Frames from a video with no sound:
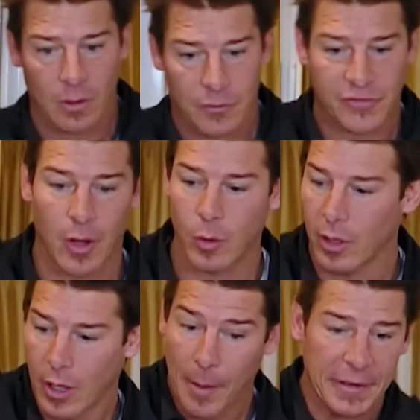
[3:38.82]
So,
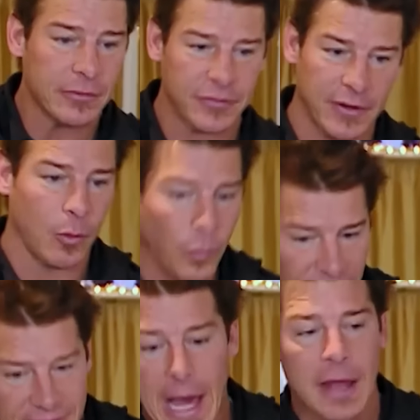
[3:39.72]
I mean, here's the thing.
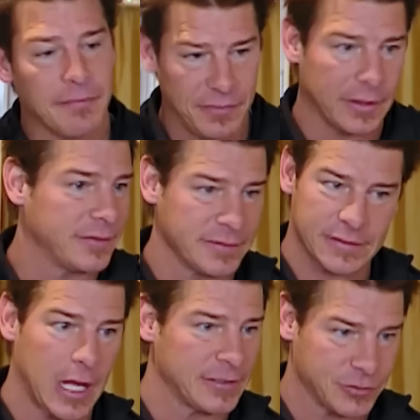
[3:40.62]
We've got to finish this
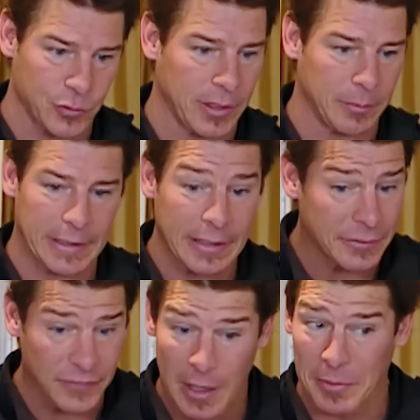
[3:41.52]
guy's dream, get
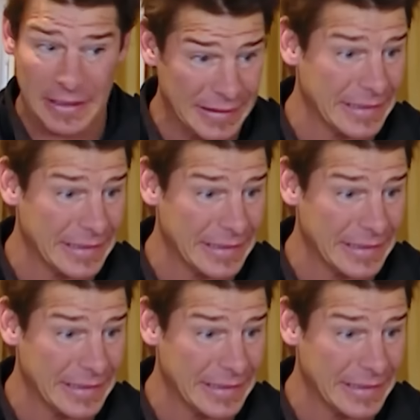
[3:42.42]
his family in a